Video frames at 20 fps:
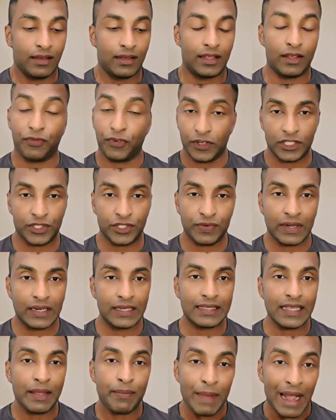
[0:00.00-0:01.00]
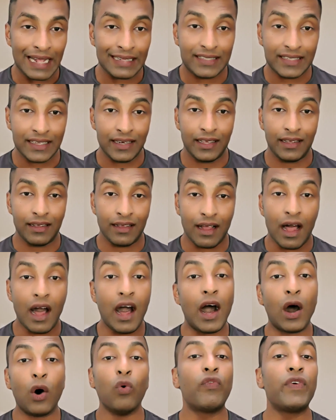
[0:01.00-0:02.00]
The first one is imagining
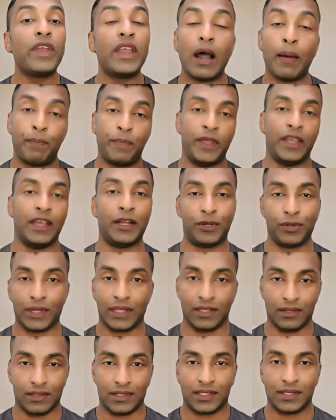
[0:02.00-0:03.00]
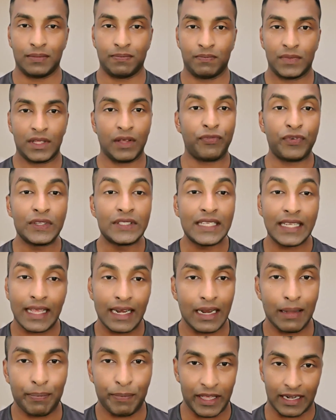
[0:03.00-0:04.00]
how we appear to others, the
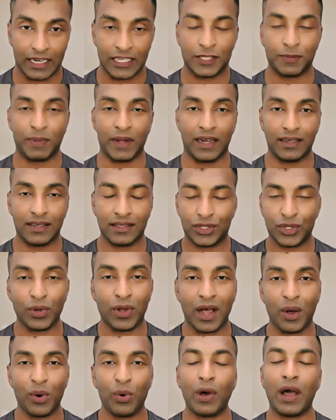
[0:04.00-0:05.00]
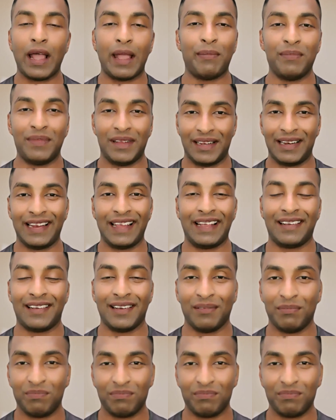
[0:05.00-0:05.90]
physical appearance part. So how I'm like,